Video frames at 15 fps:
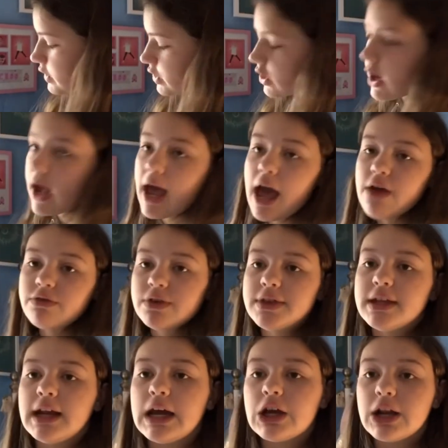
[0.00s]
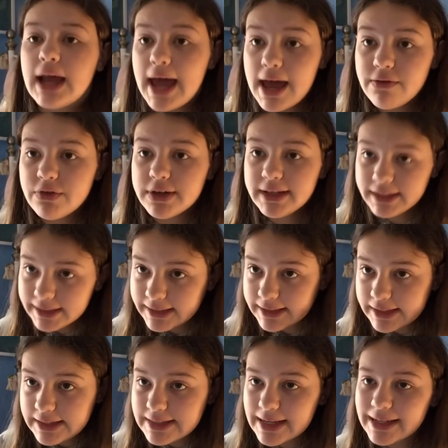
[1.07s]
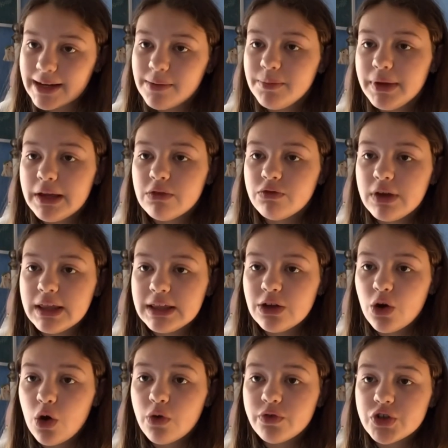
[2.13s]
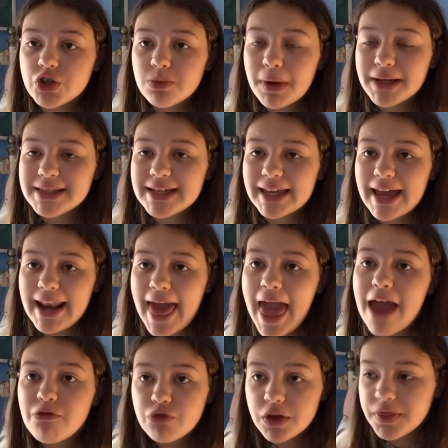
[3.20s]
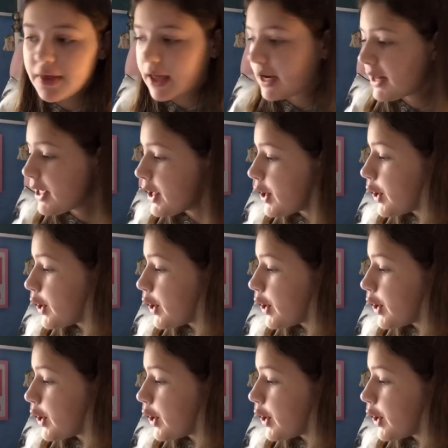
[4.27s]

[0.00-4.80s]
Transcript: got everything I could ever need, and I'm being really over dramatic and everything.